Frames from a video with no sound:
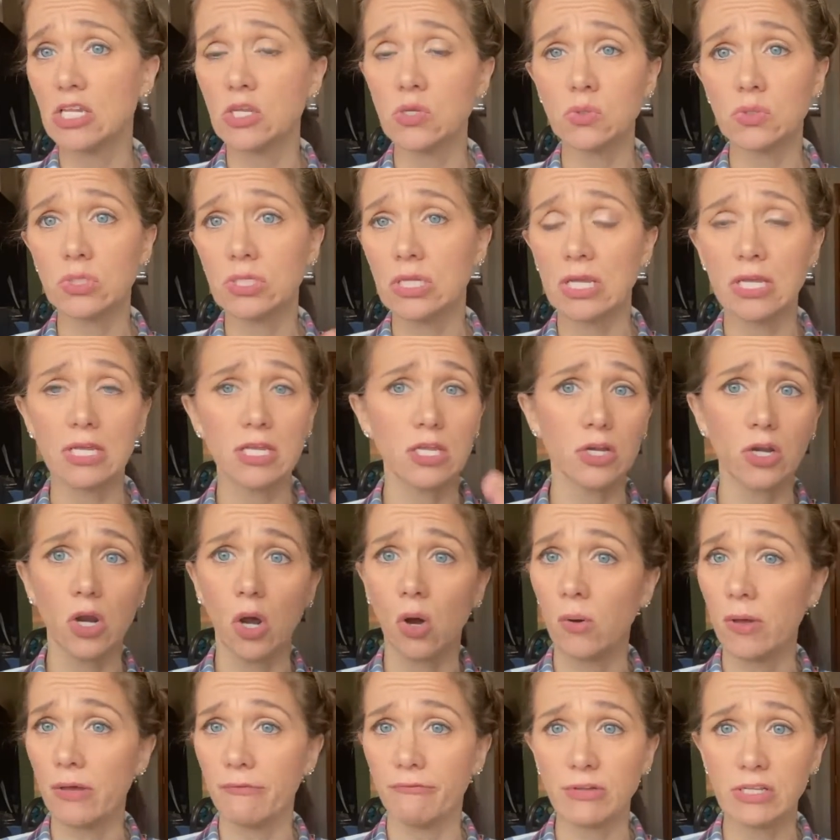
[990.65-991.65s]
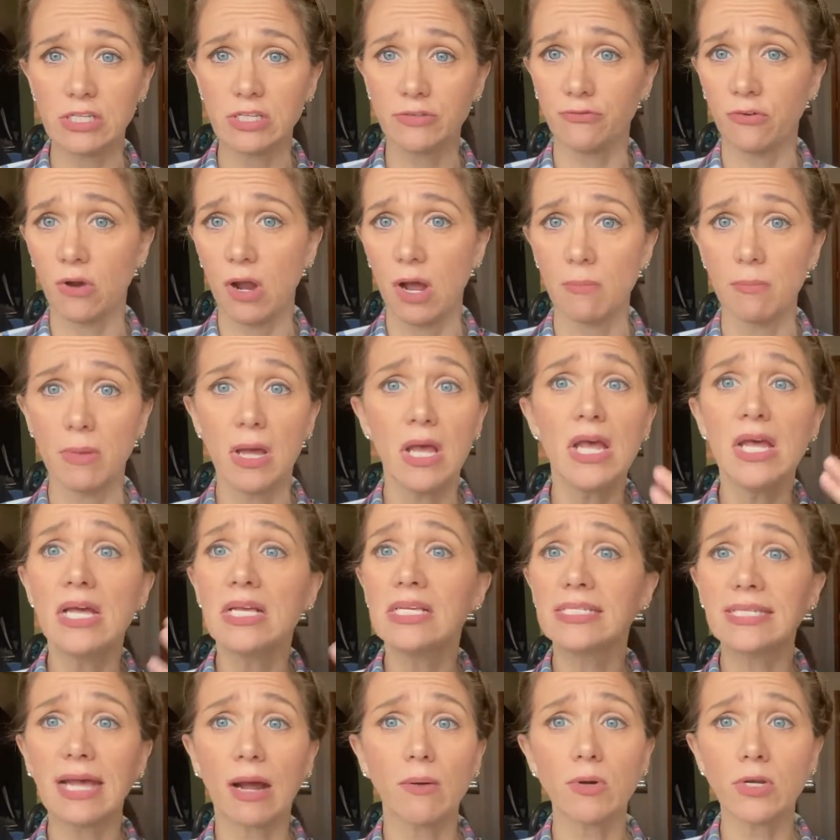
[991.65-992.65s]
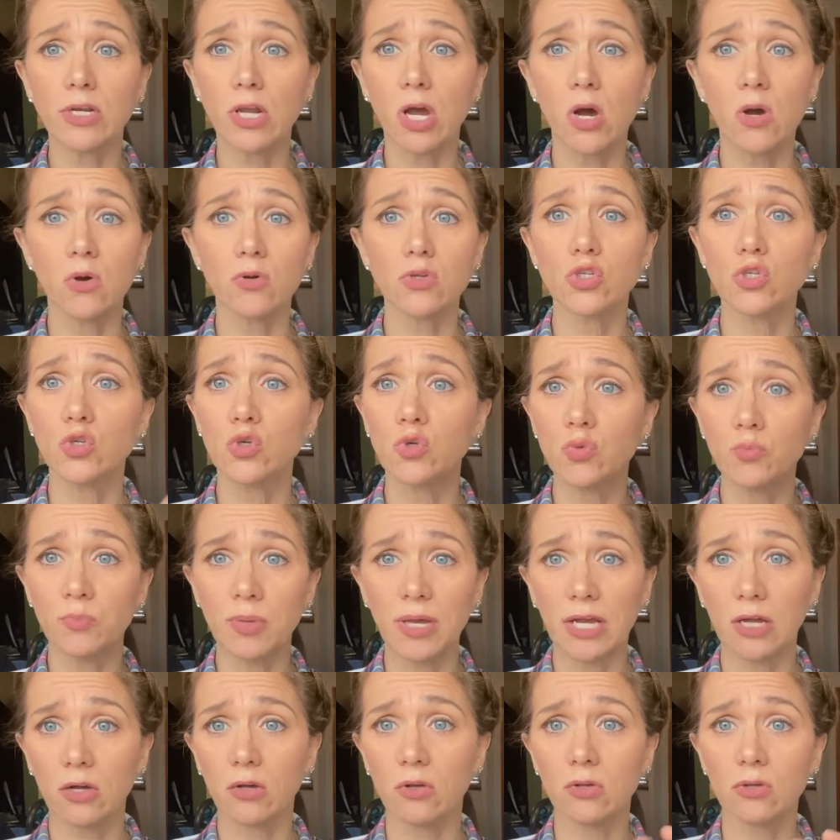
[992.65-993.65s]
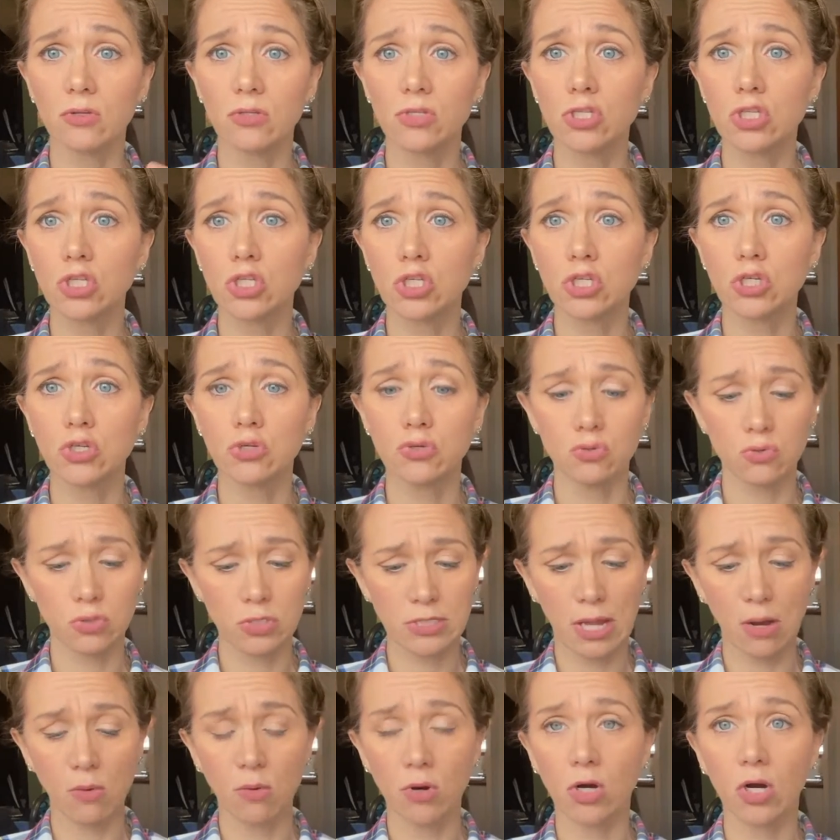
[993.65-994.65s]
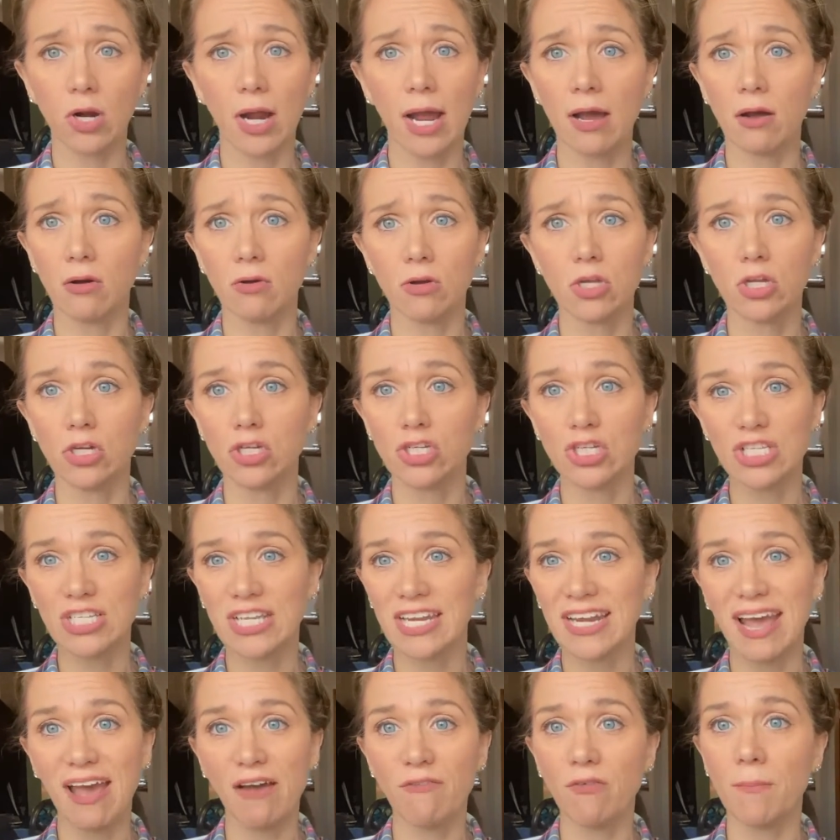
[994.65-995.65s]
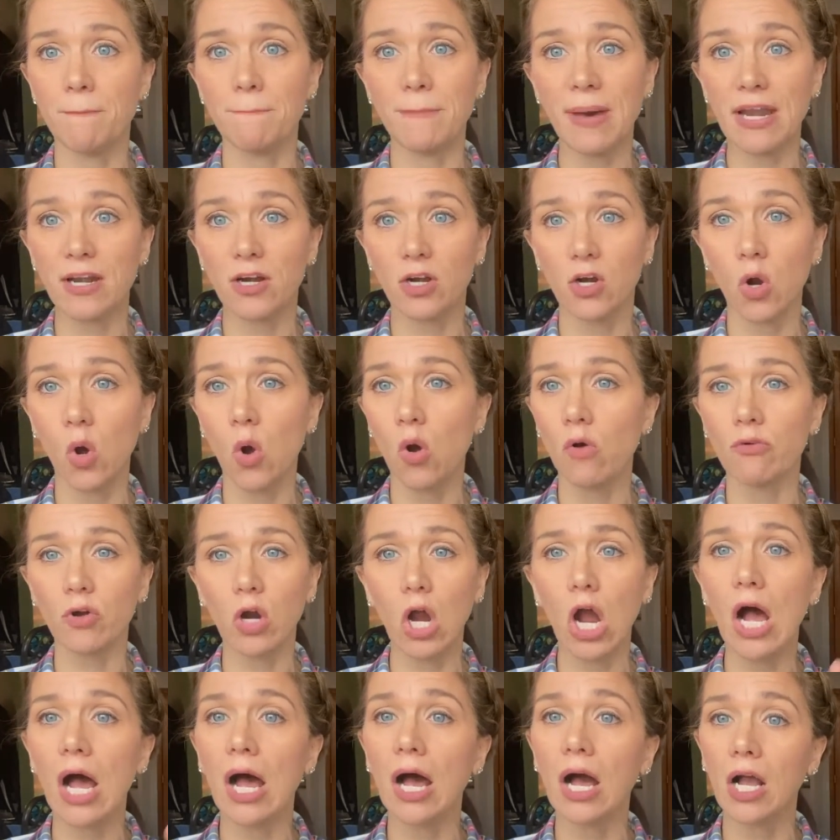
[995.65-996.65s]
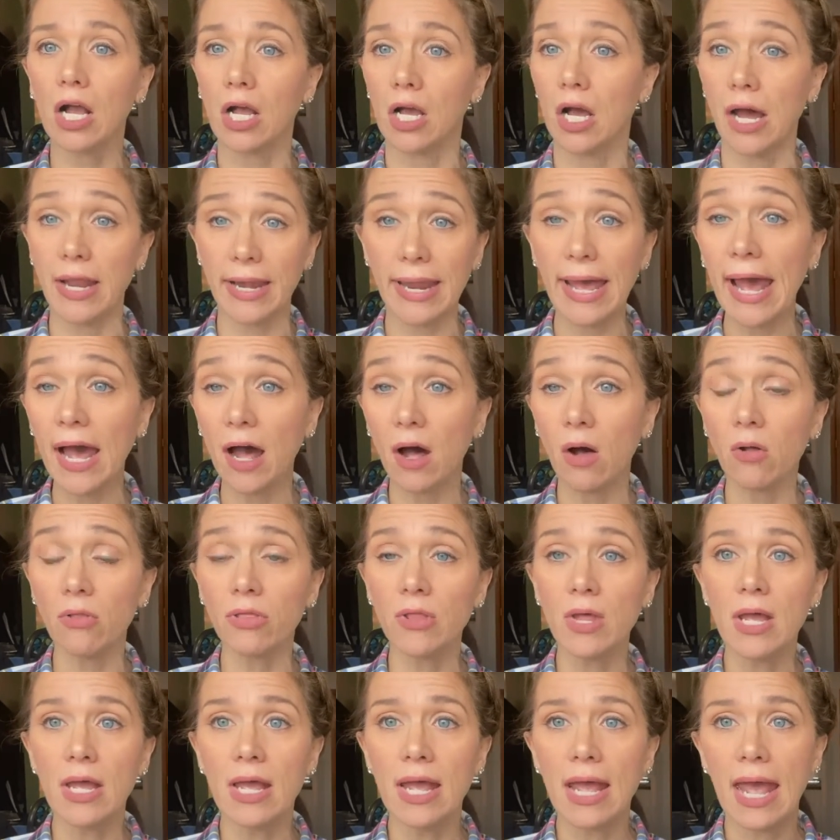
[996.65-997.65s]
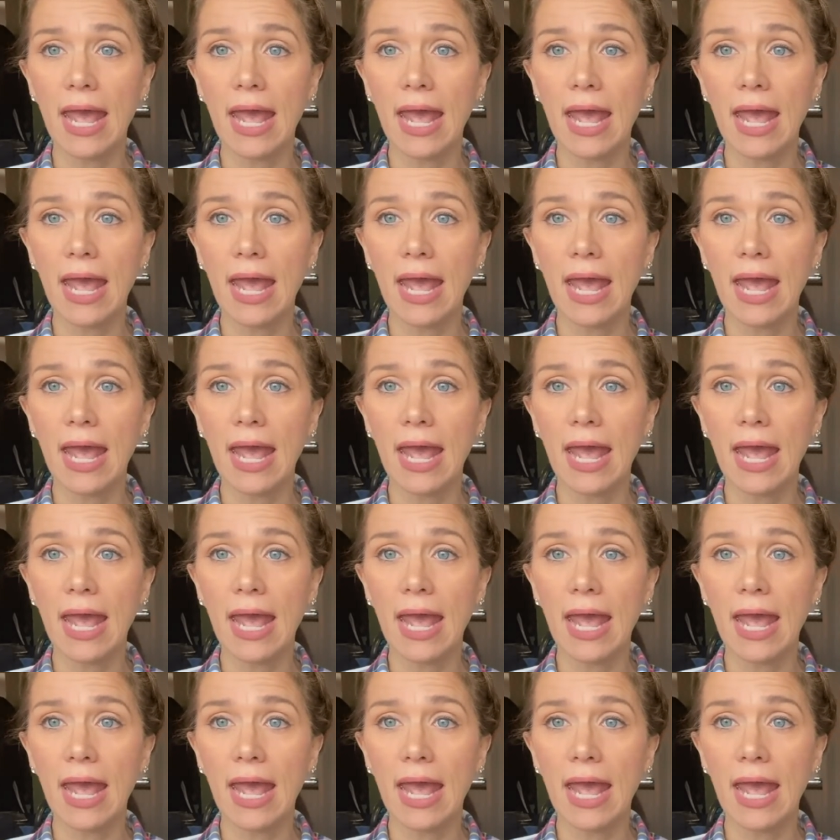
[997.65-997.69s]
Use, you know, if it's from sourdough to pickles to sauerkraut, you're just gonna have a better overall gut health,